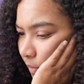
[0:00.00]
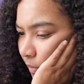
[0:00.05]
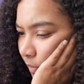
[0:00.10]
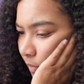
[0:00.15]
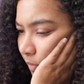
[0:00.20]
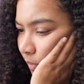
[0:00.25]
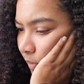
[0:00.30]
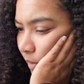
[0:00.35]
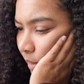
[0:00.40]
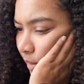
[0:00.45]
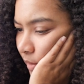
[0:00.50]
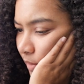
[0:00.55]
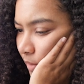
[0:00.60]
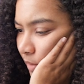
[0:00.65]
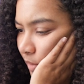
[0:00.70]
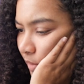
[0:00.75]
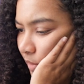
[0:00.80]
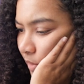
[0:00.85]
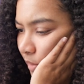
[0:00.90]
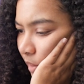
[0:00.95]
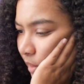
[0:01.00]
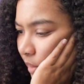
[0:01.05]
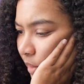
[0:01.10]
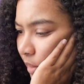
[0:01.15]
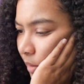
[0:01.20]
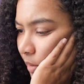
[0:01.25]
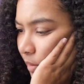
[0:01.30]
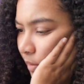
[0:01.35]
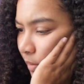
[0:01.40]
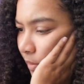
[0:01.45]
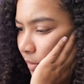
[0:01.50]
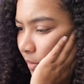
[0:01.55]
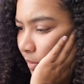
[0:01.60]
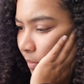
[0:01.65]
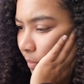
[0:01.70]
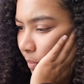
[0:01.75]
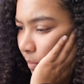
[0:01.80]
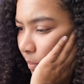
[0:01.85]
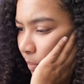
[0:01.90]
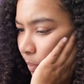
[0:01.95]
Flex start.
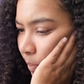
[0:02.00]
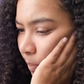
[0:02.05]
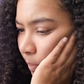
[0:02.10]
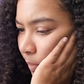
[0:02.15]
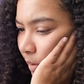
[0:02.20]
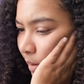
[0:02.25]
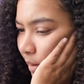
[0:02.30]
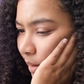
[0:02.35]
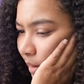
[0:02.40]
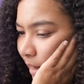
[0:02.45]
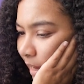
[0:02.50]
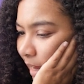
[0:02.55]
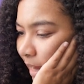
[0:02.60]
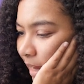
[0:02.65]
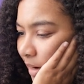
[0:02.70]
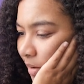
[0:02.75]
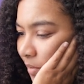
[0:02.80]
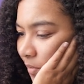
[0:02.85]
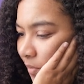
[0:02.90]
Kind